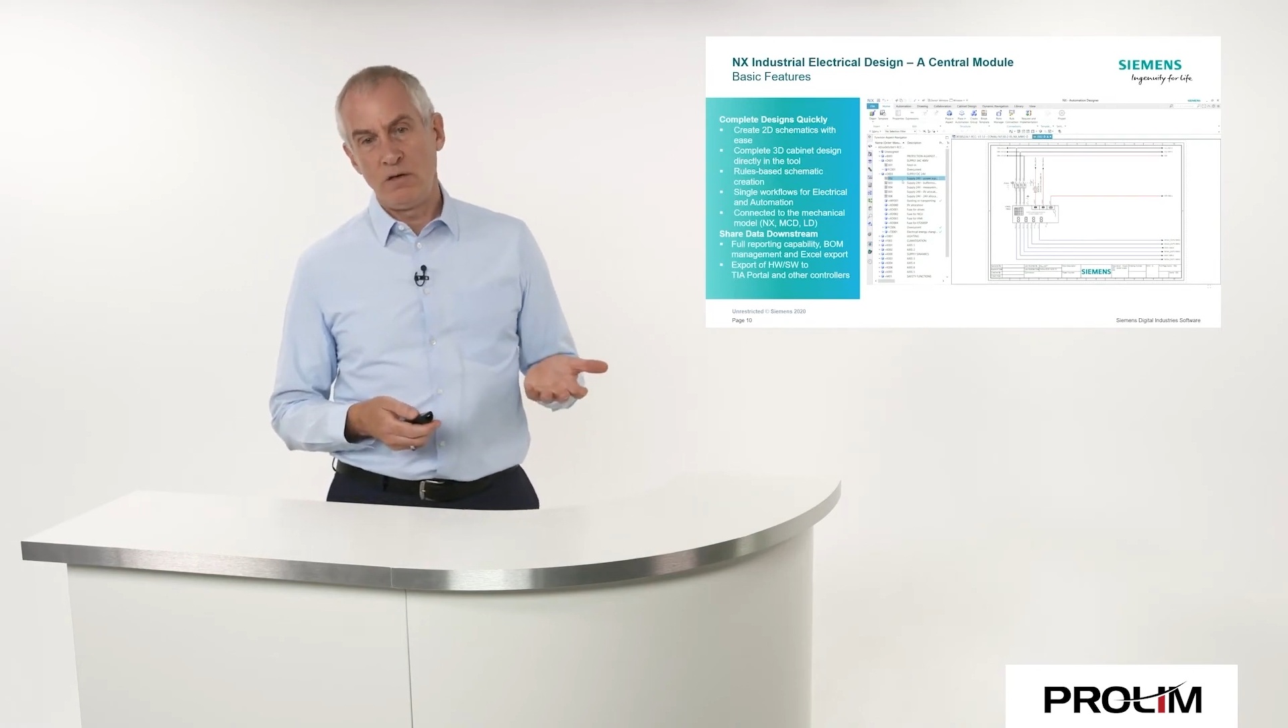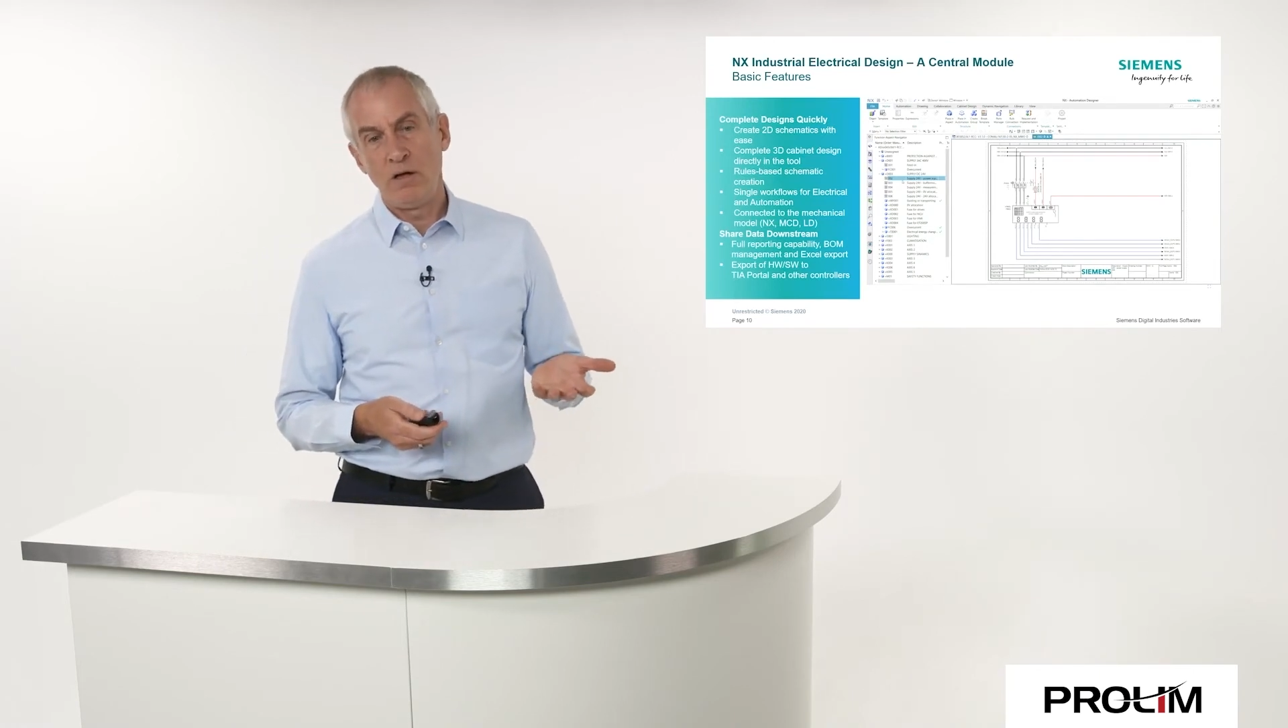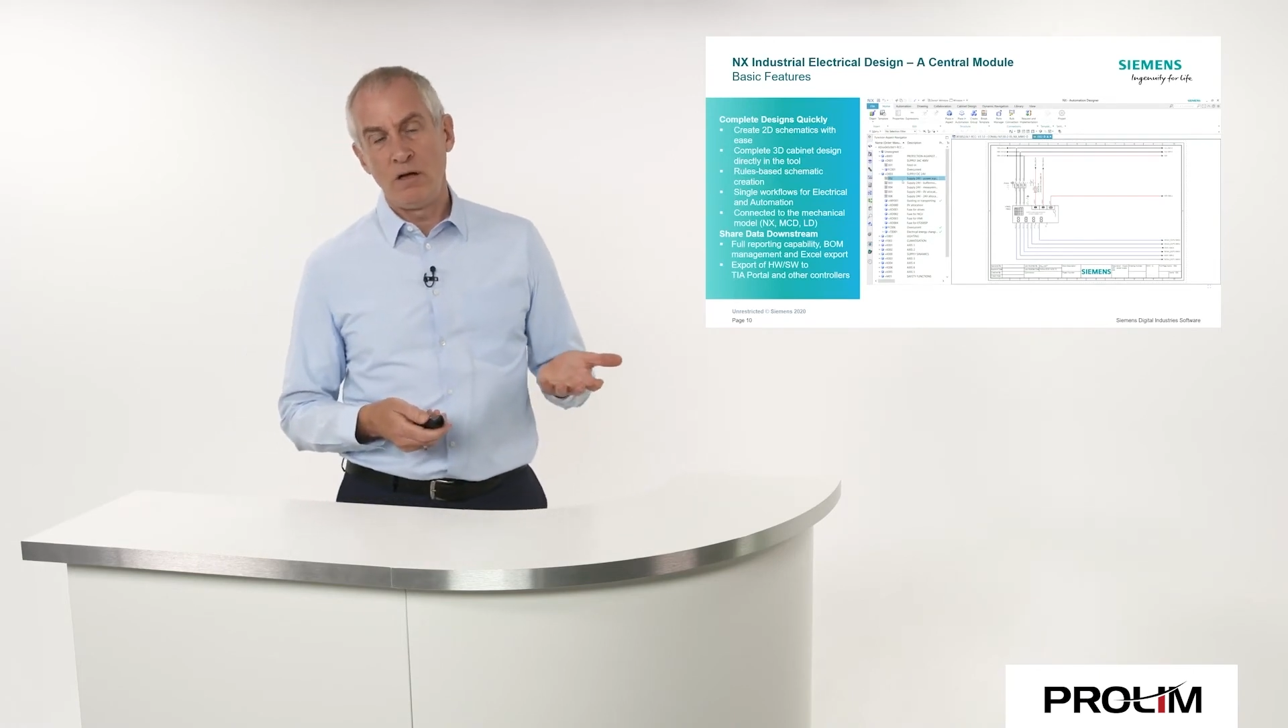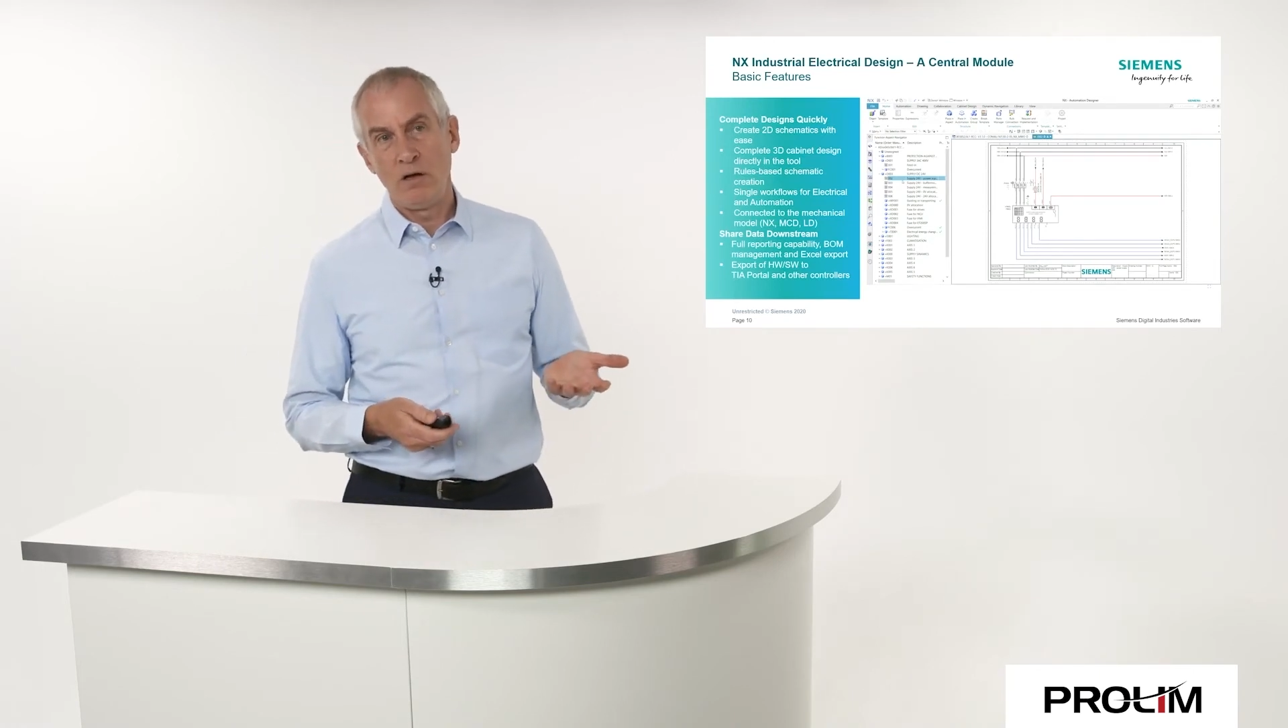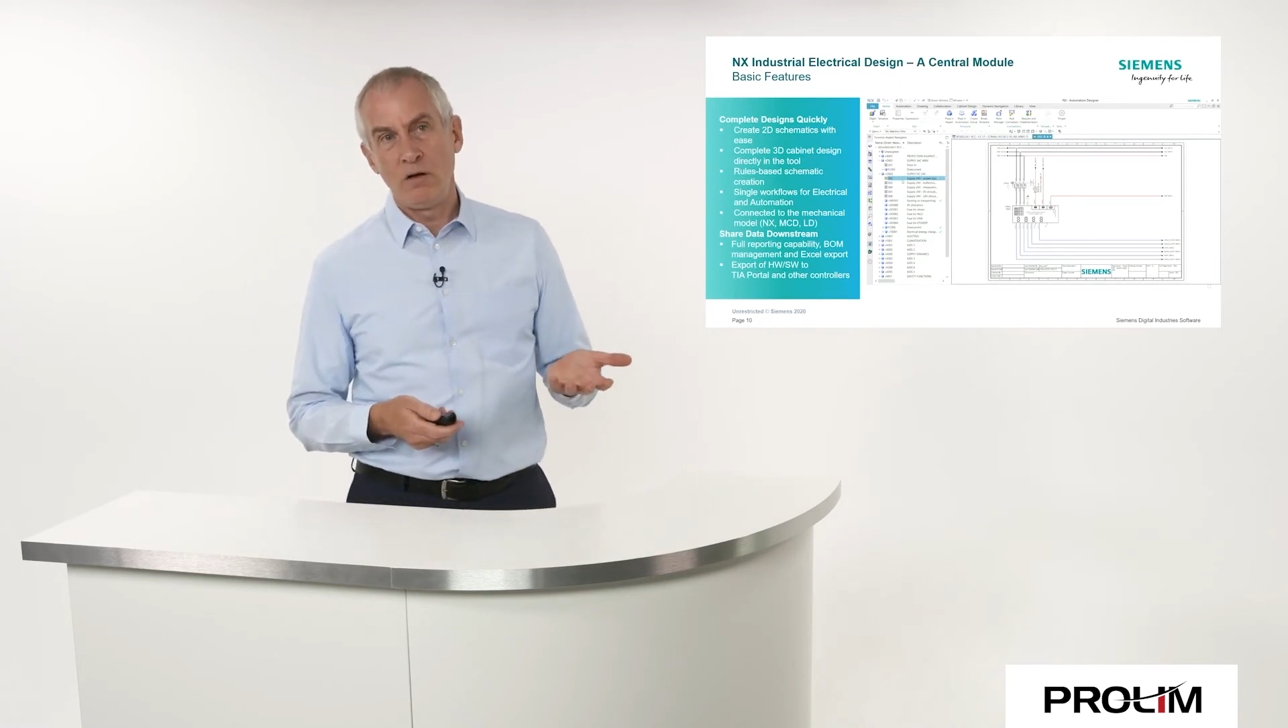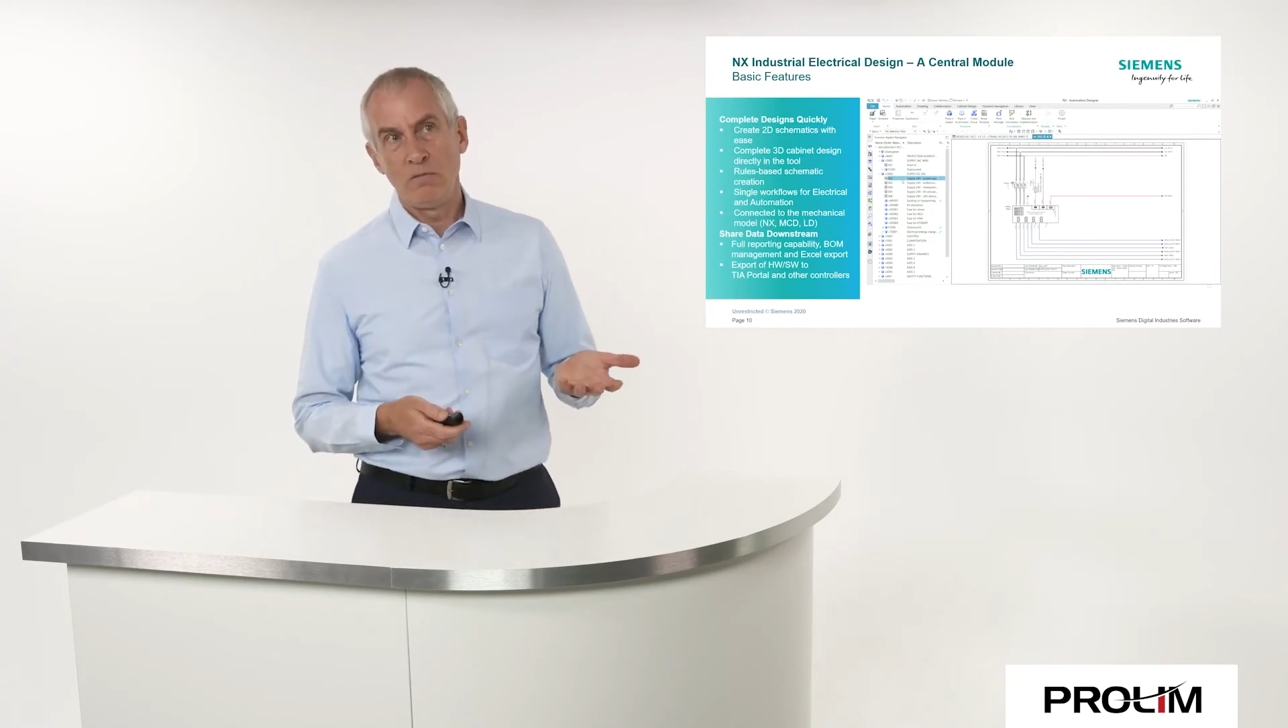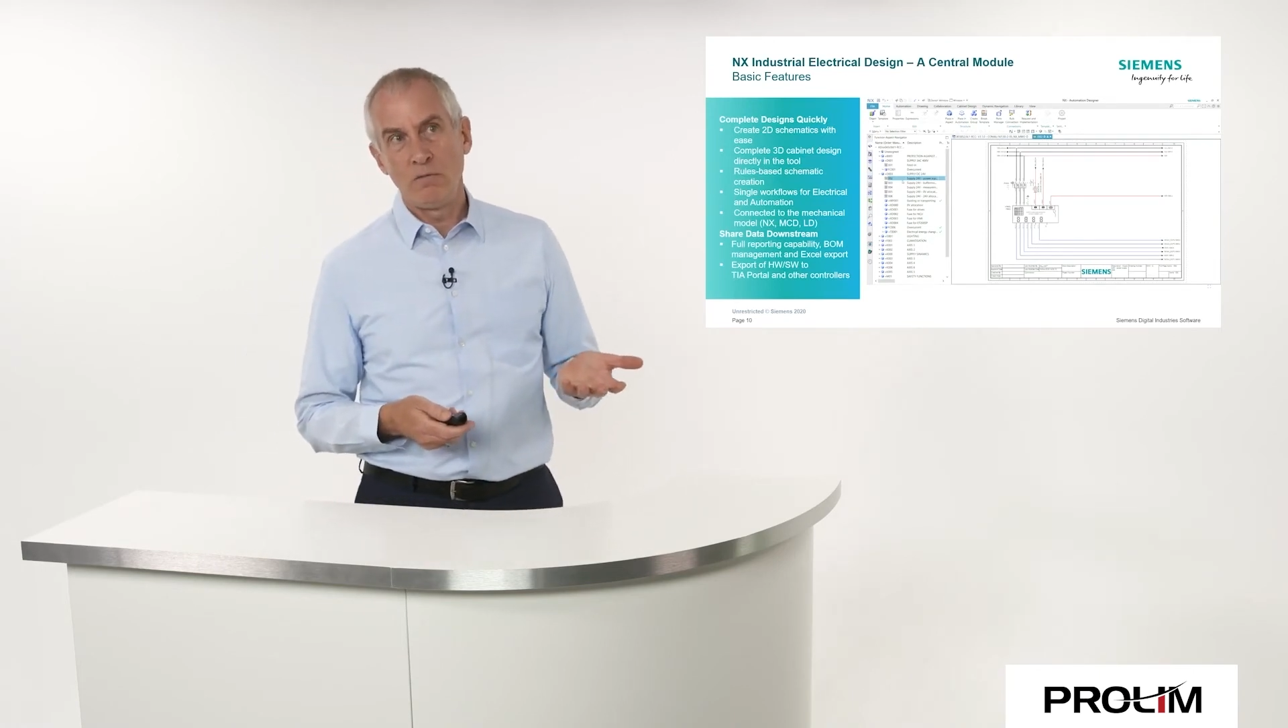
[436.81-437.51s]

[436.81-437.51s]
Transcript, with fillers: uh,